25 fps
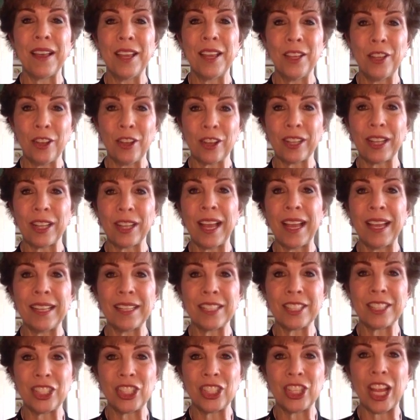your
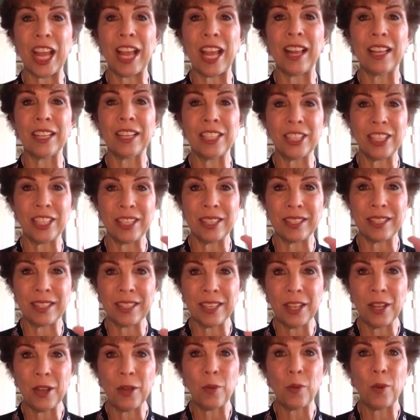clients' challenges
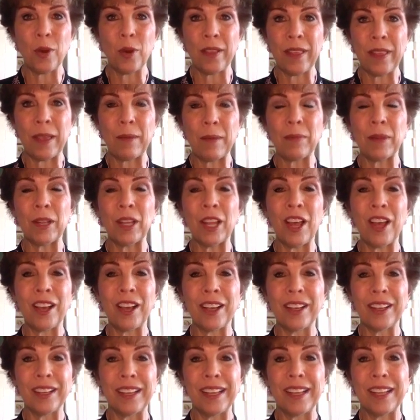where they
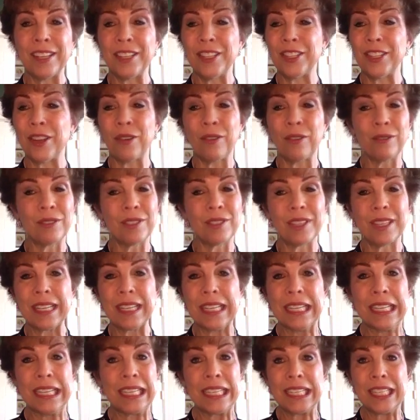belong and don't
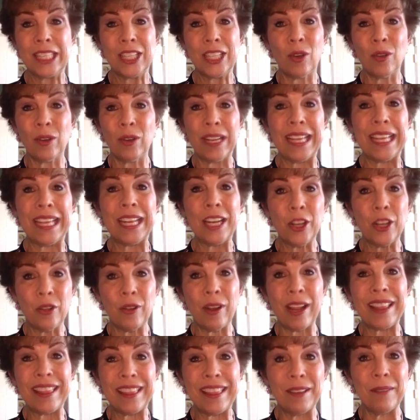
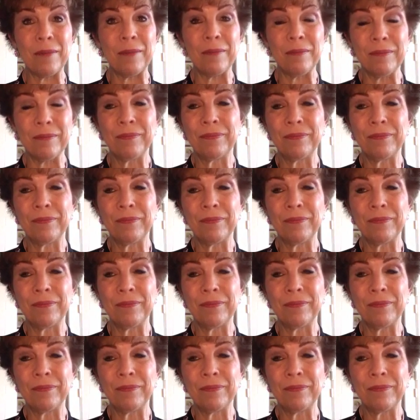integrate them.